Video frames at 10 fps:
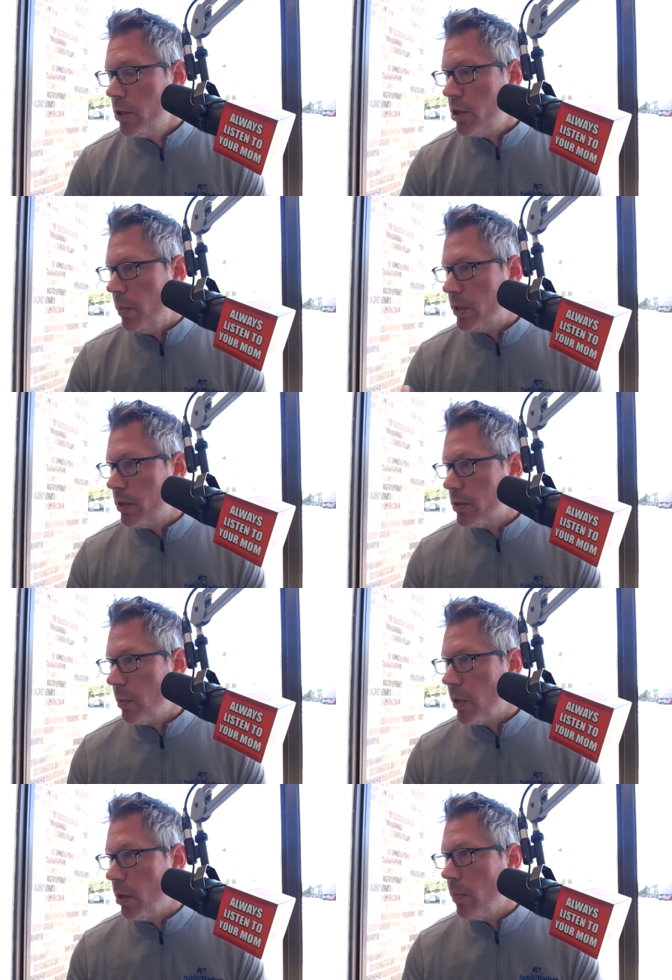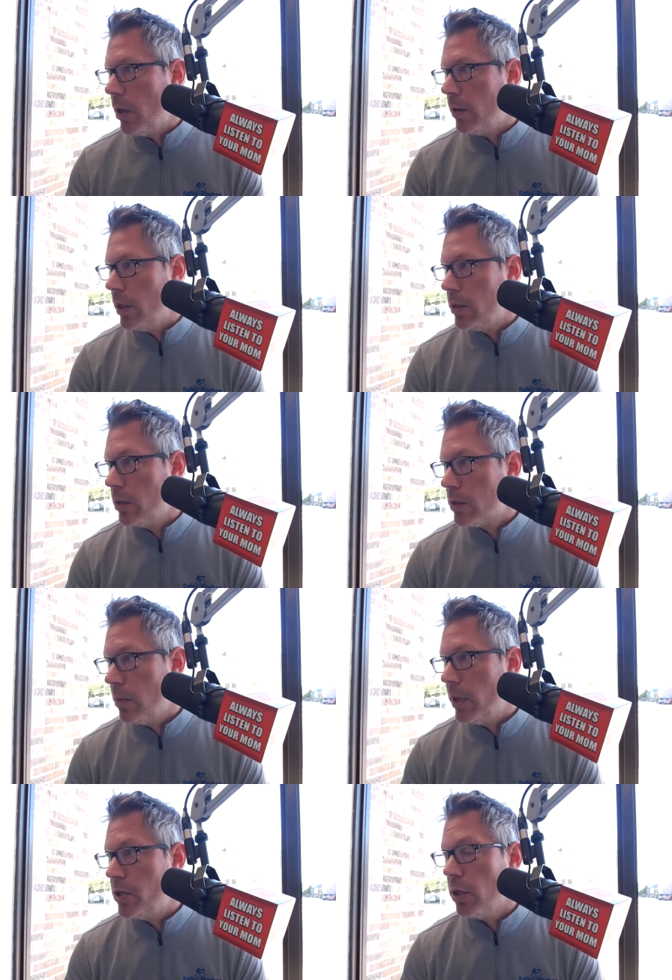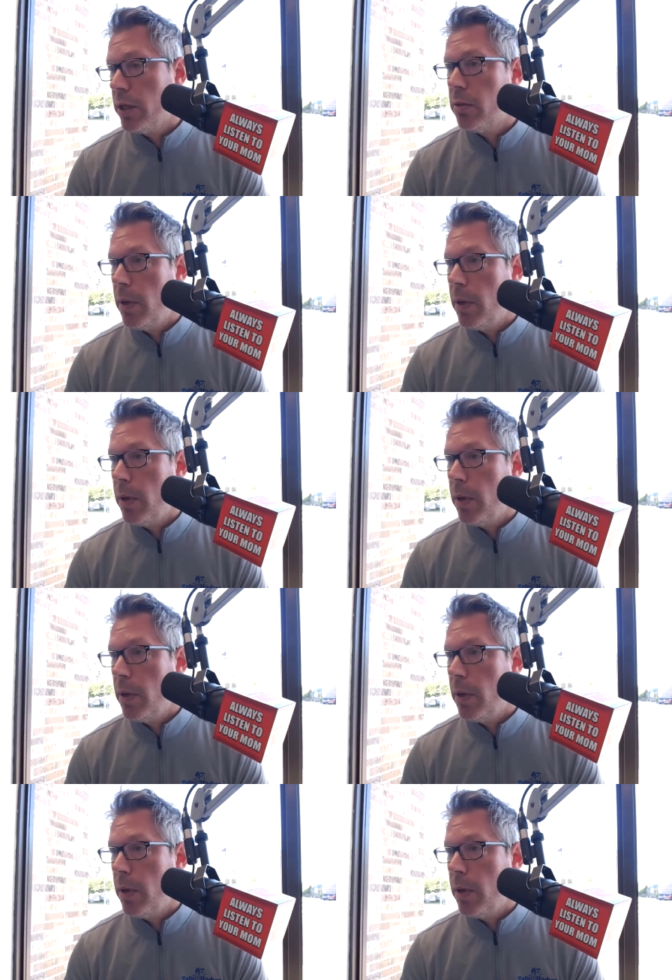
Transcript: She mentioned something about someday she'd like